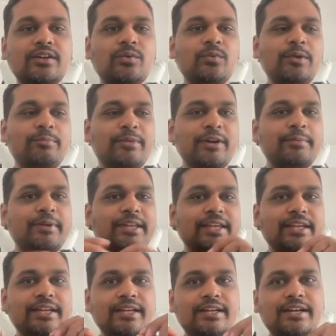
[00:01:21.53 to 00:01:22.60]
we
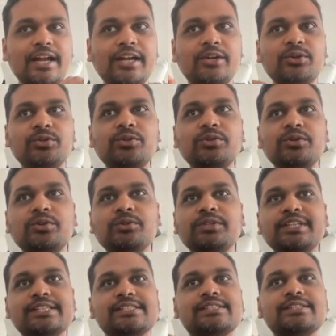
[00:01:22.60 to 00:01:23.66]
briefly tried to do
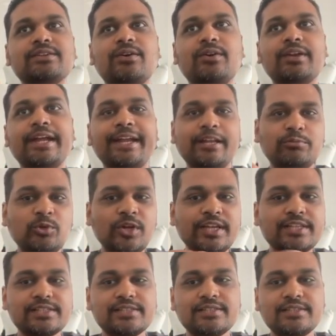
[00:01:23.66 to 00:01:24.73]
this on
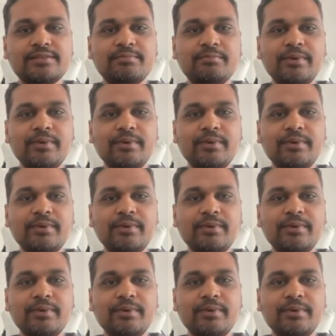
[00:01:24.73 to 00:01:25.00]
AWS,